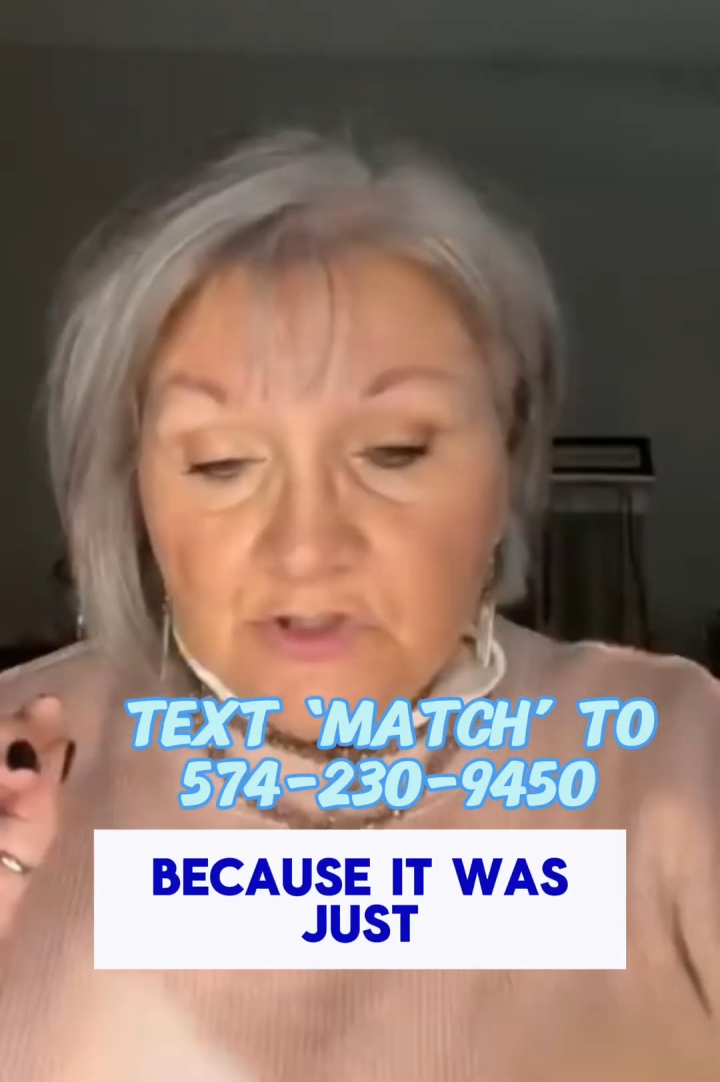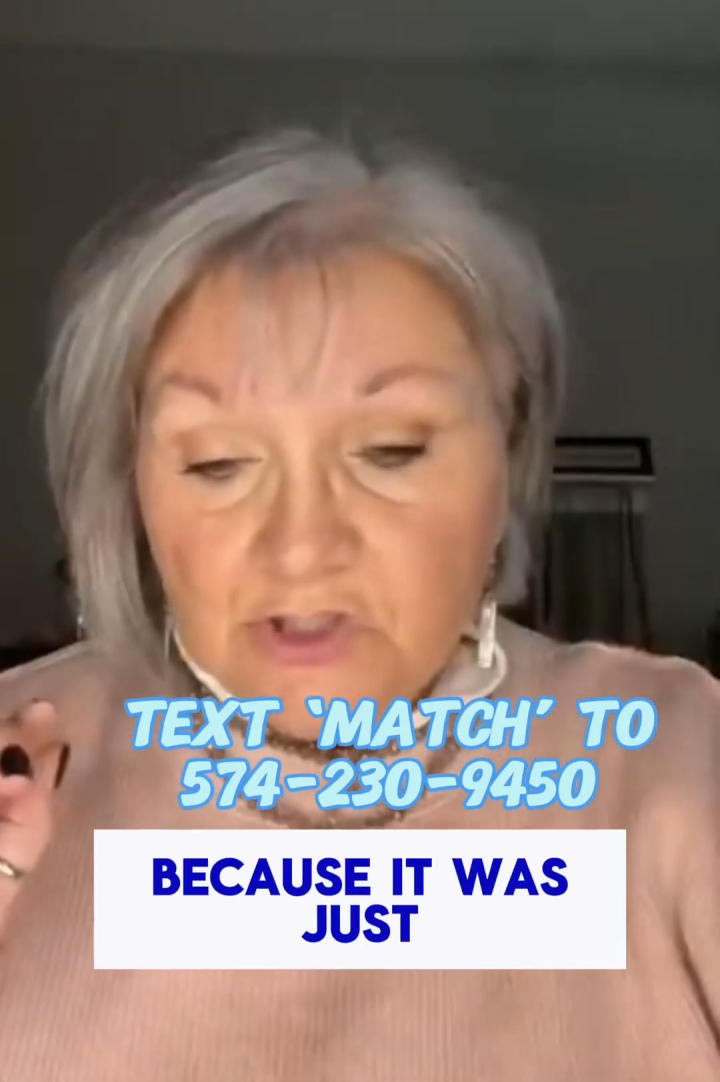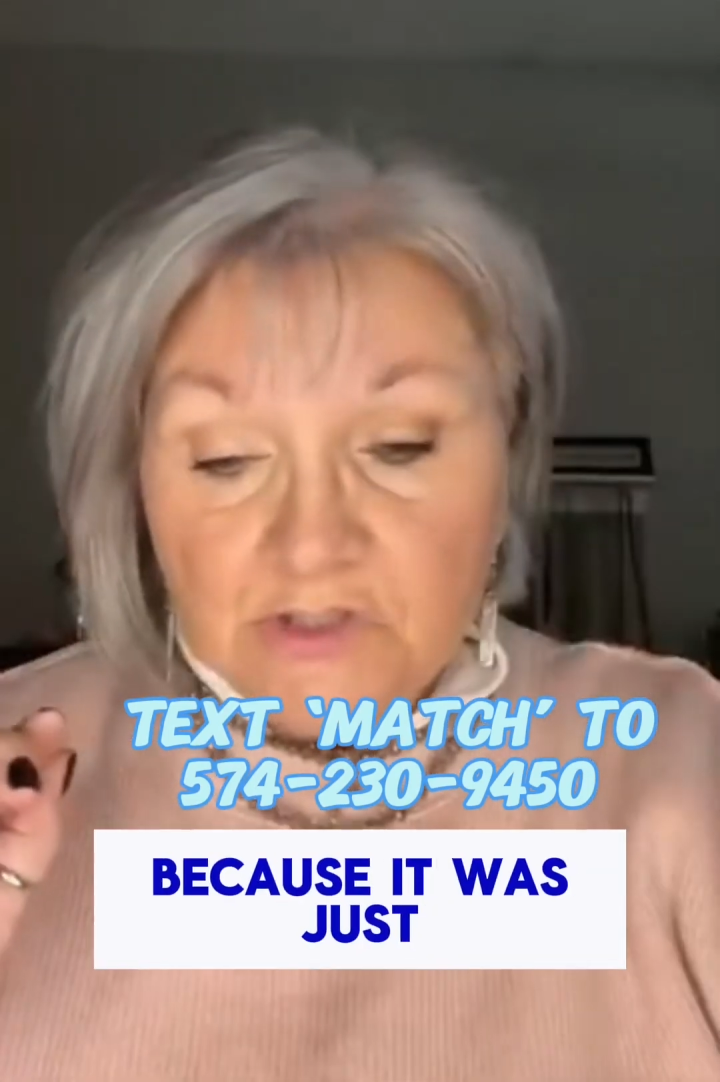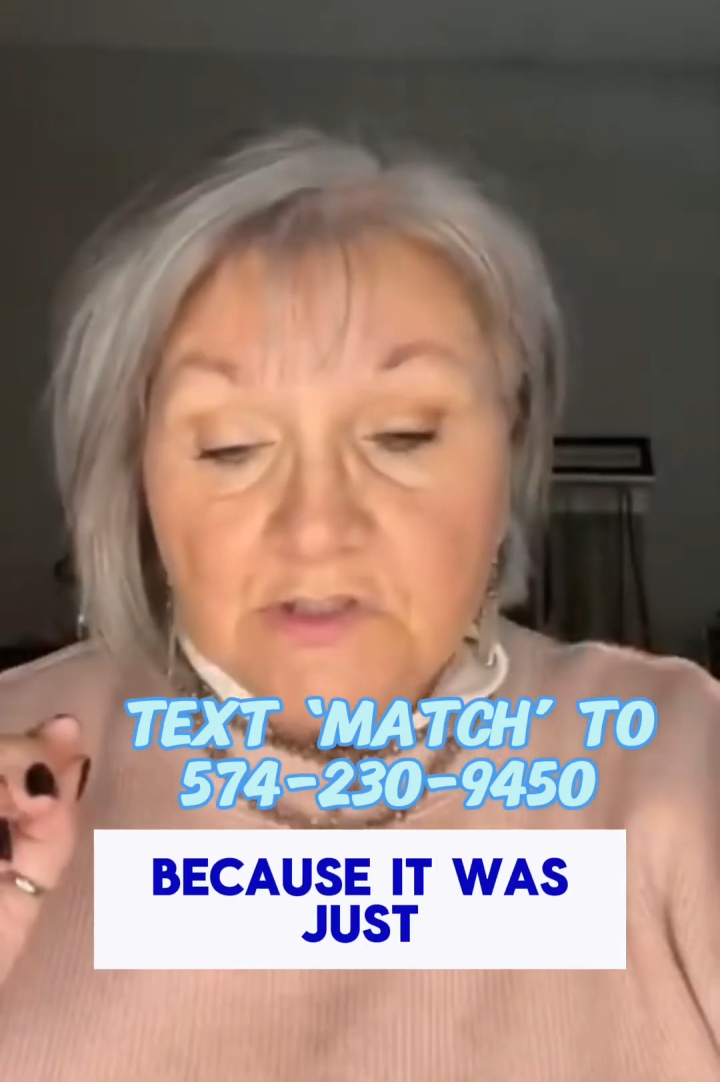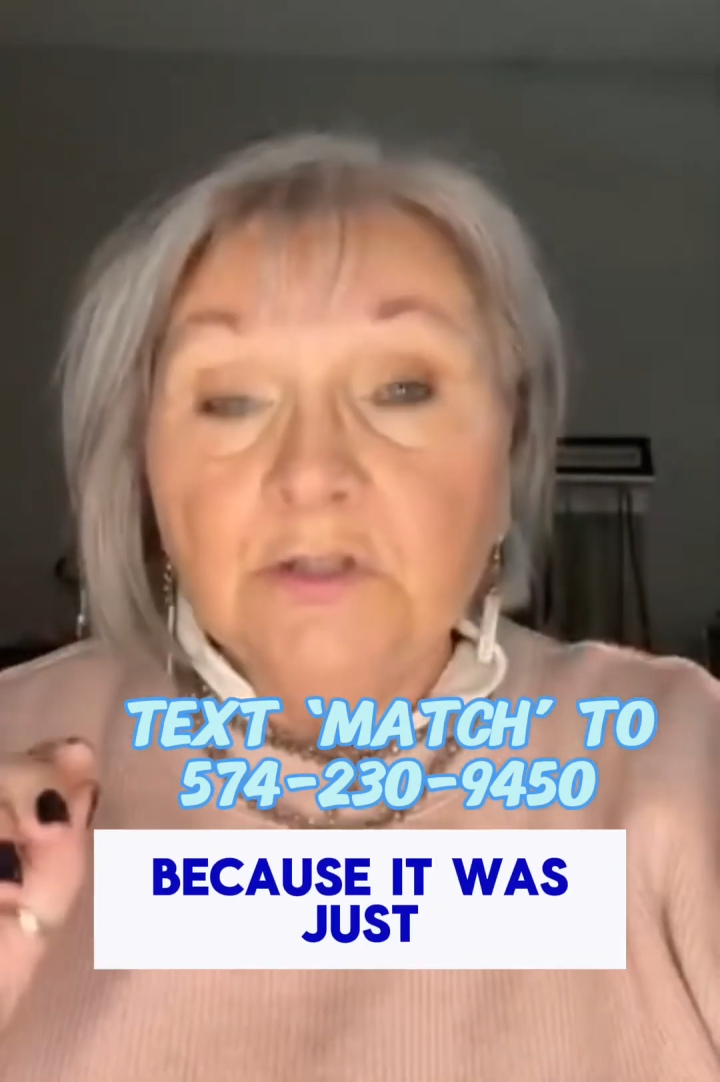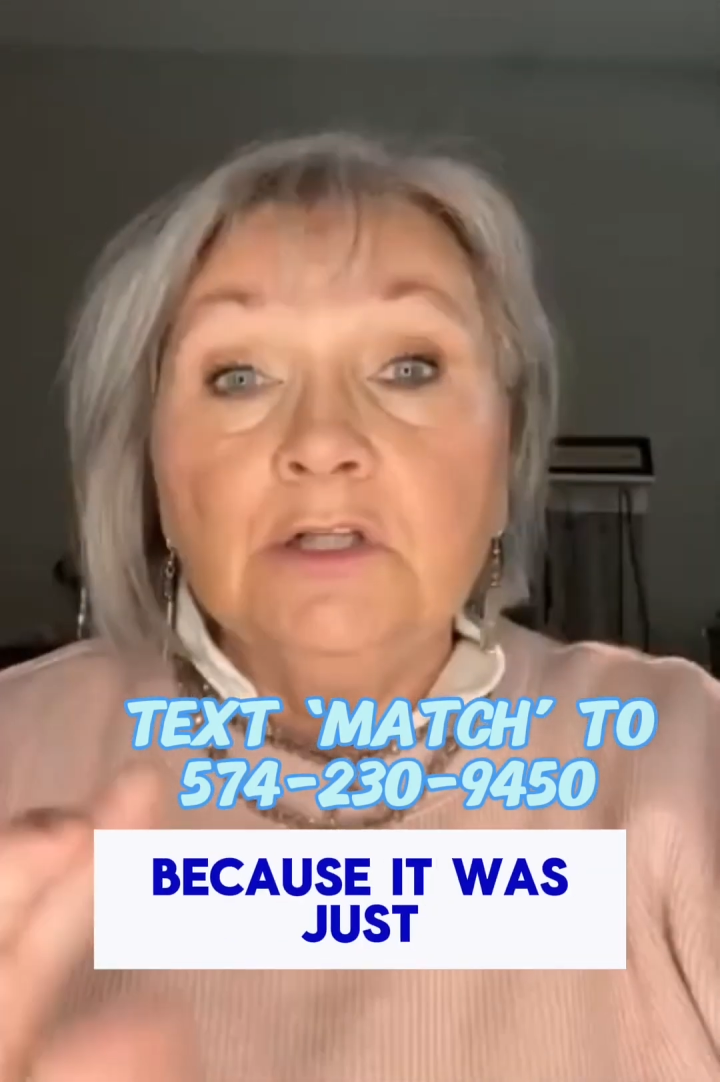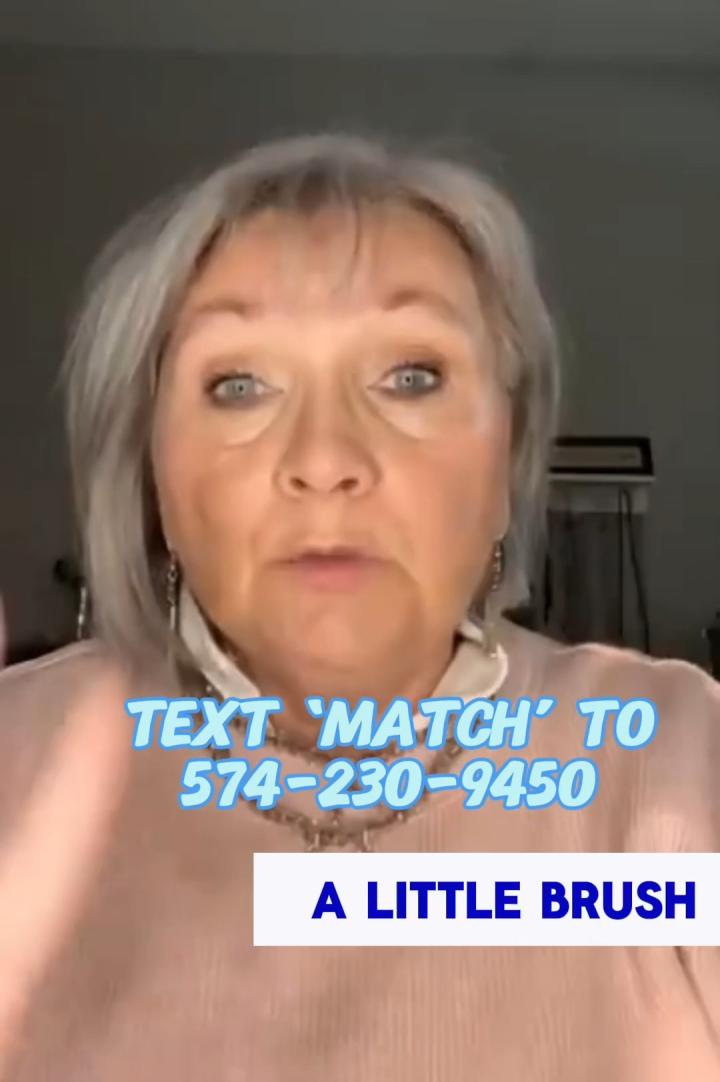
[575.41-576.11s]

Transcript: it was just a